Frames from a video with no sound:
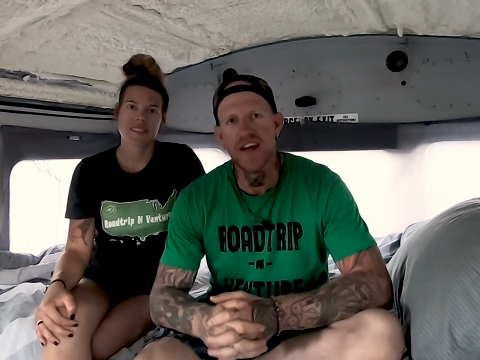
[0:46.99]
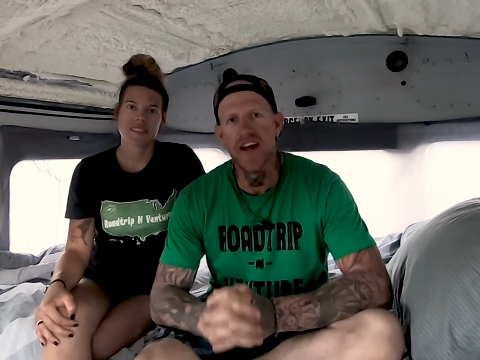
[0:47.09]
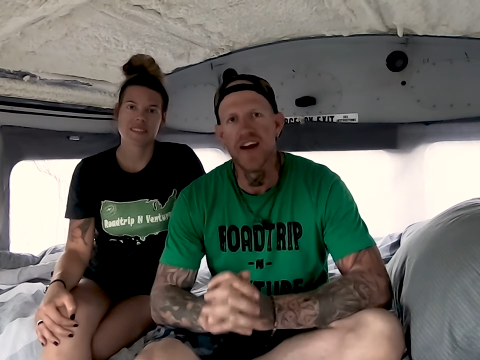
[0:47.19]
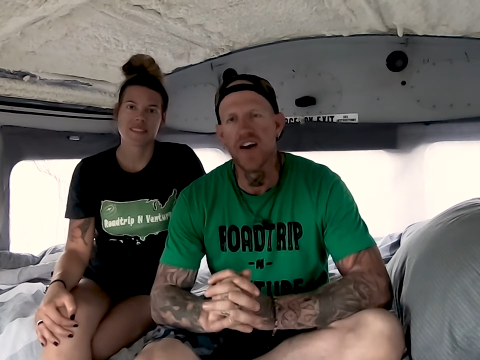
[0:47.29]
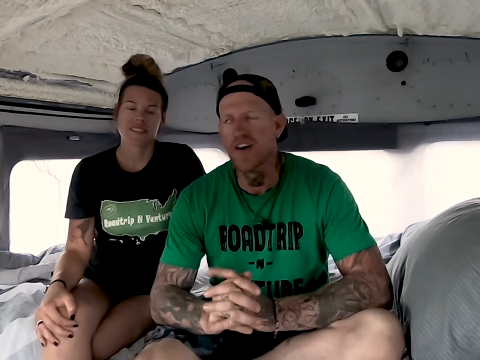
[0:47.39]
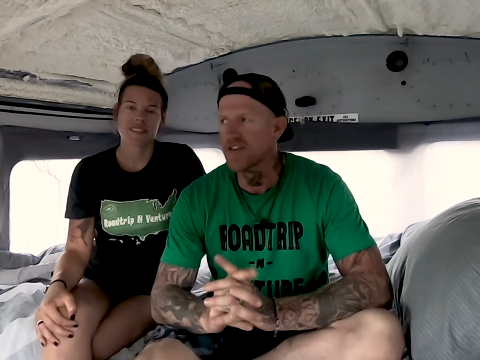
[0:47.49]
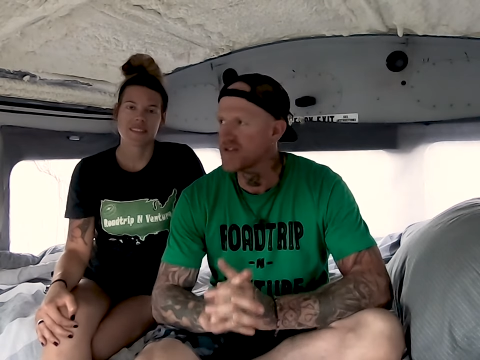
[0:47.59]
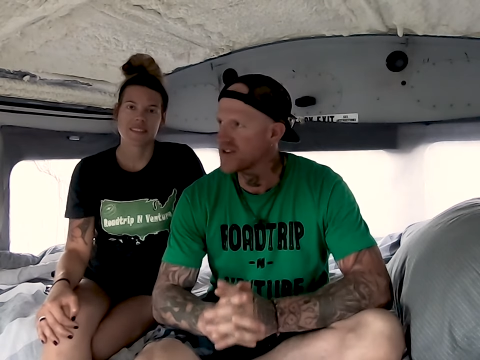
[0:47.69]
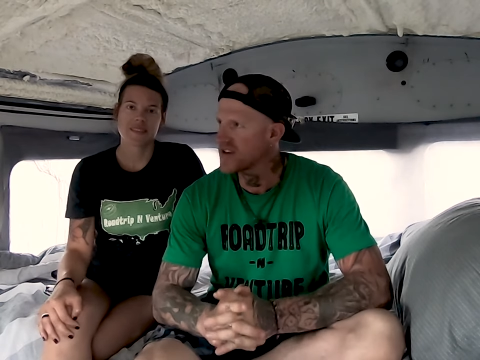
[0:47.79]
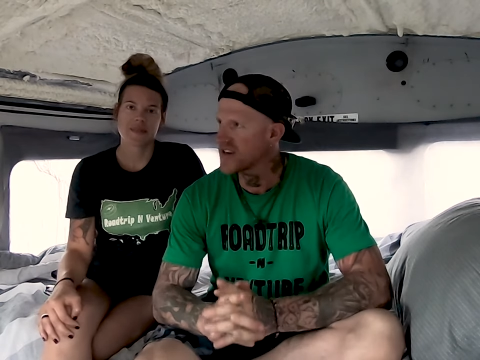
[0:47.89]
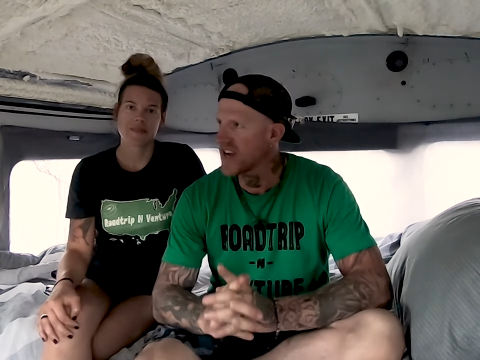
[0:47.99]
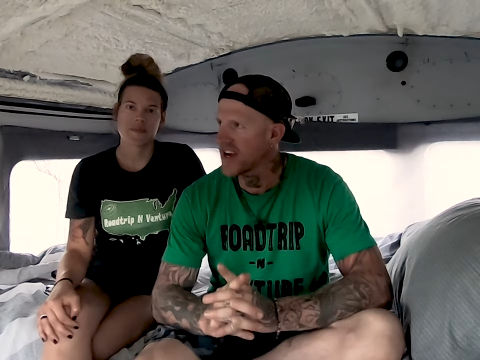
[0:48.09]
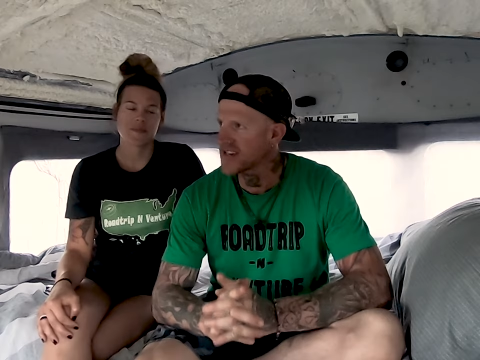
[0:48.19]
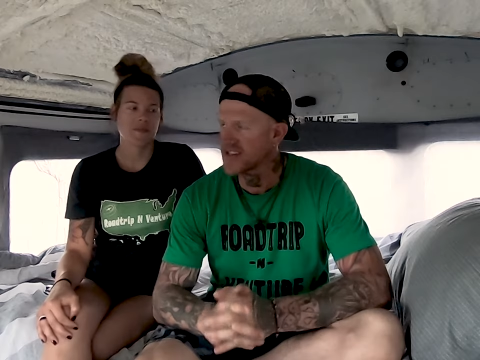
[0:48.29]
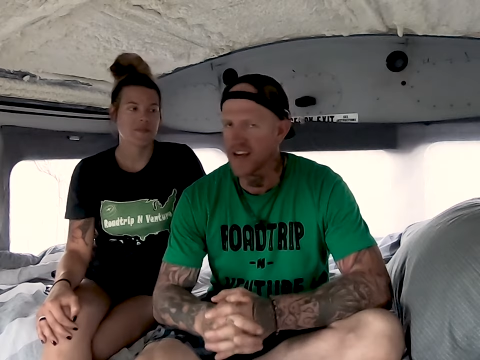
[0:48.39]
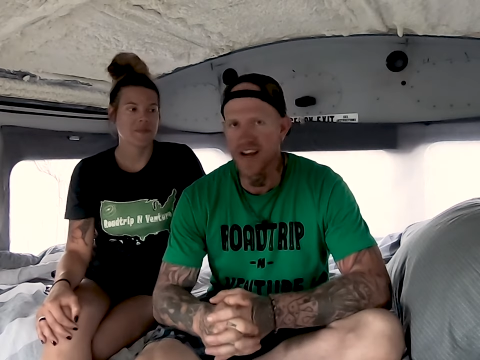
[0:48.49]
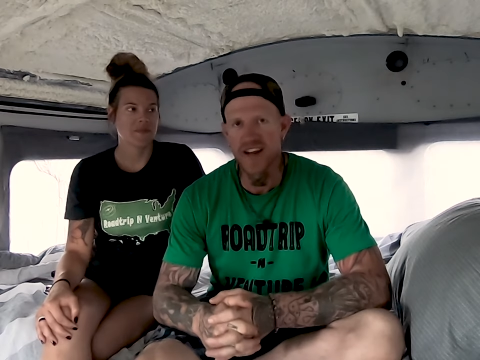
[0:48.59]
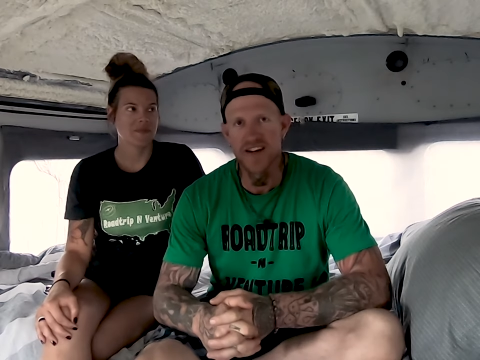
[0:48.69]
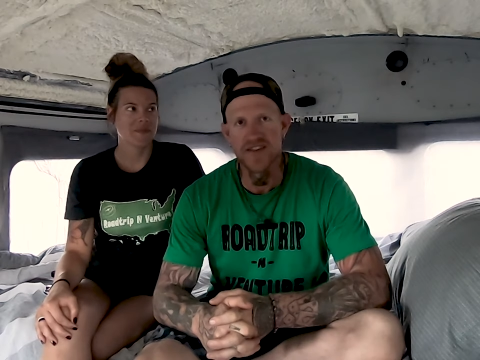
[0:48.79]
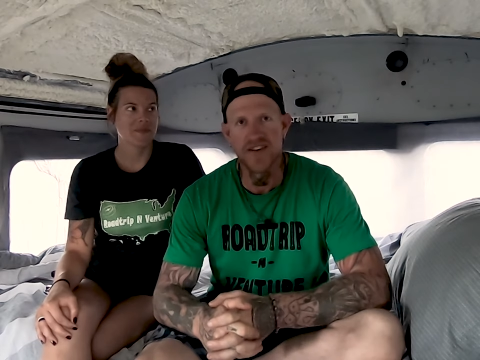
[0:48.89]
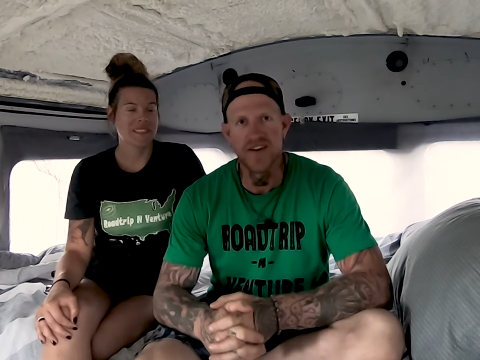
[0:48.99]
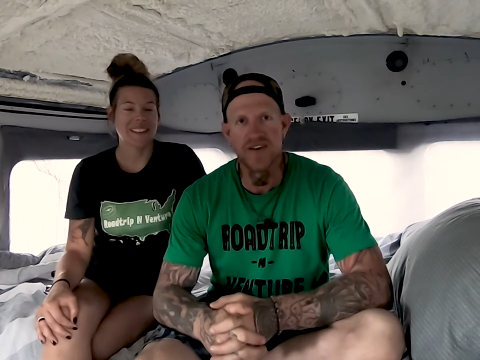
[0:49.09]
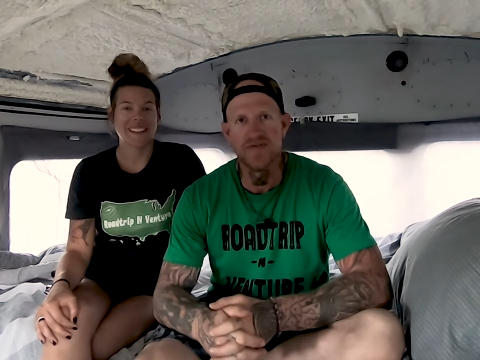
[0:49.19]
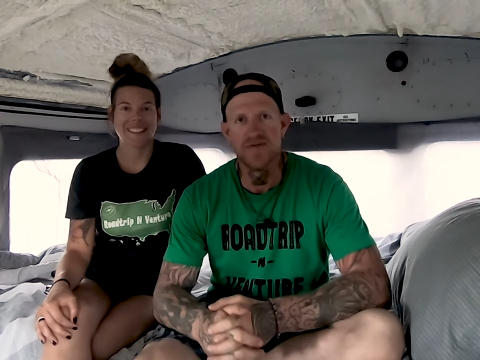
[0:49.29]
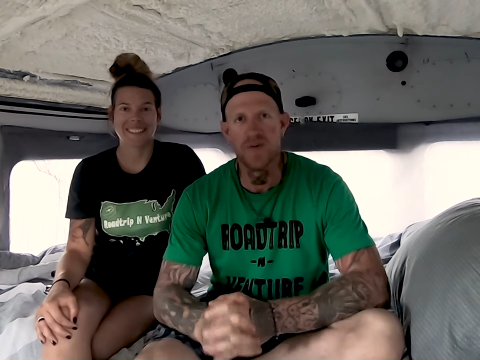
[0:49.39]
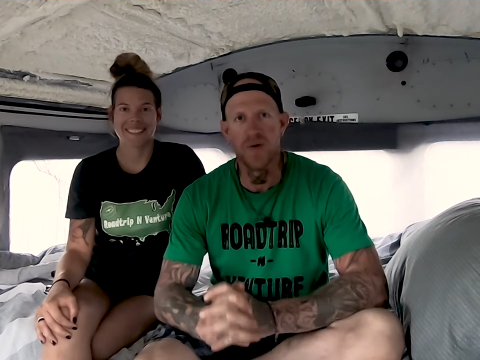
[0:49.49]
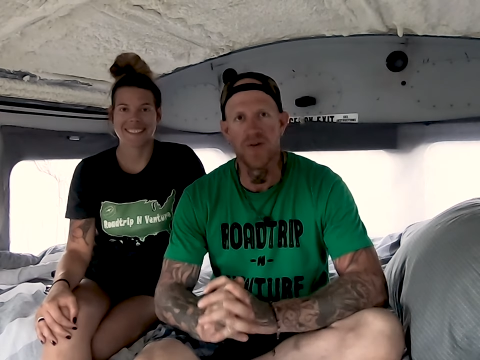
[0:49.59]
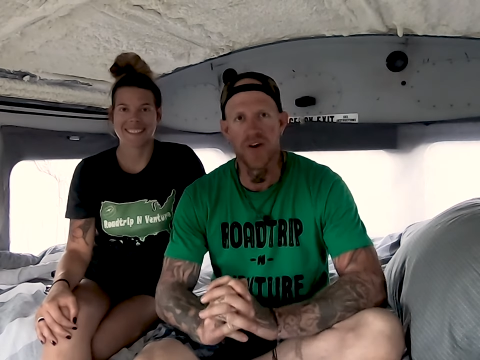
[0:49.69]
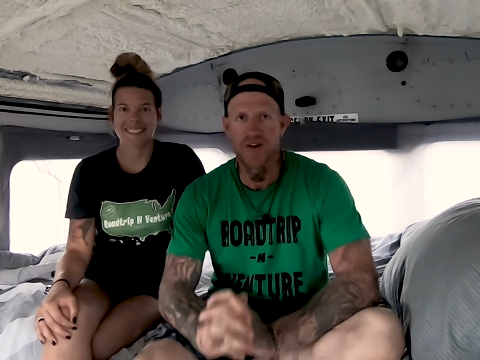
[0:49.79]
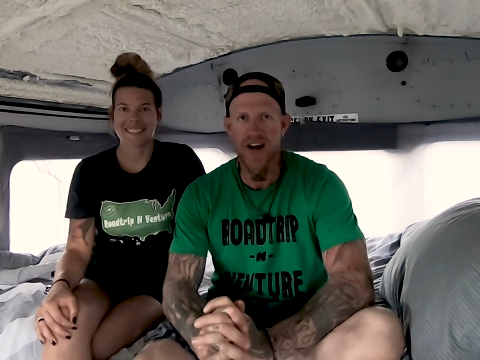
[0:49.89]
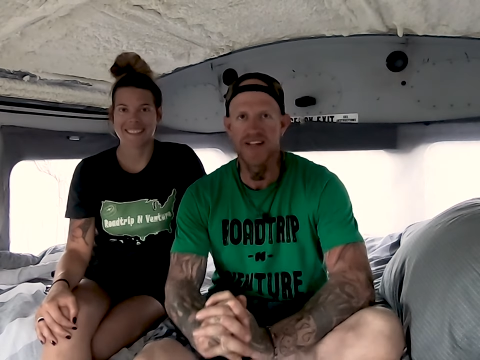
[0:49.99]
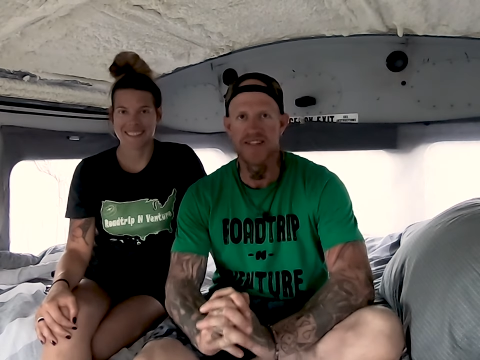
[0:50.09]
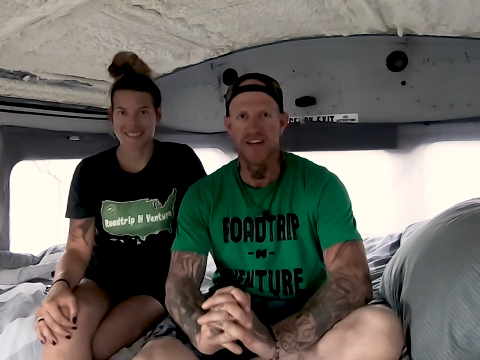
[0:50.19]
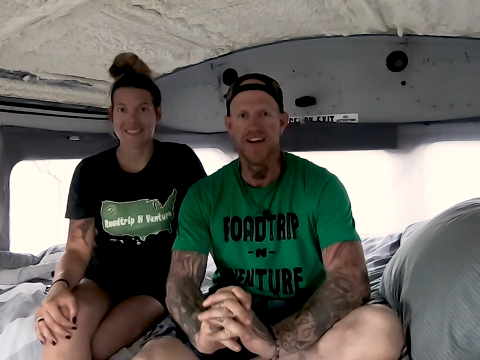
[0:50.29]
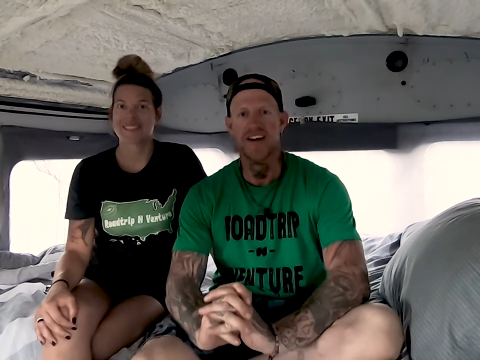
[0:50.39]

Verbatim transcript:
Speaker 1: and our journey has taken a turn for the crazy.